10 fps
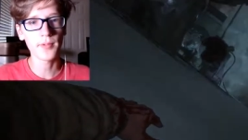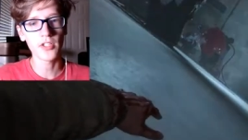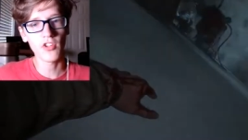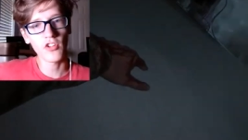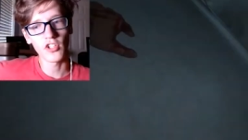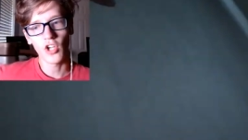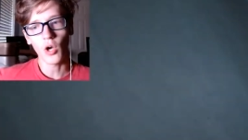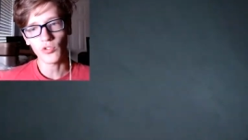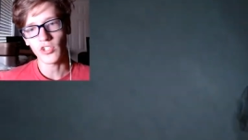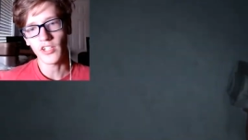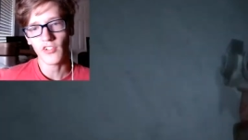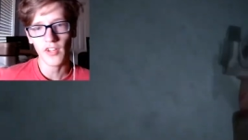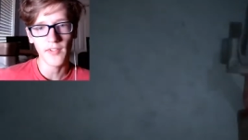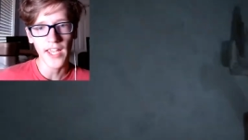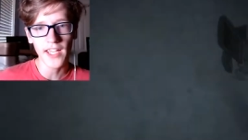because he's a ghost and he doesn't
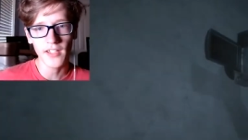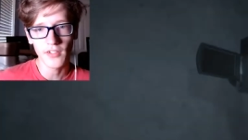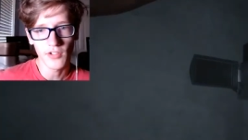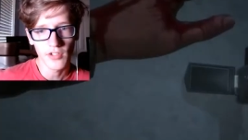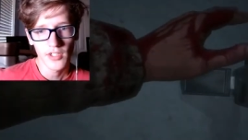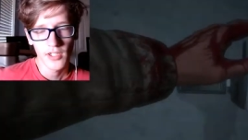have hands.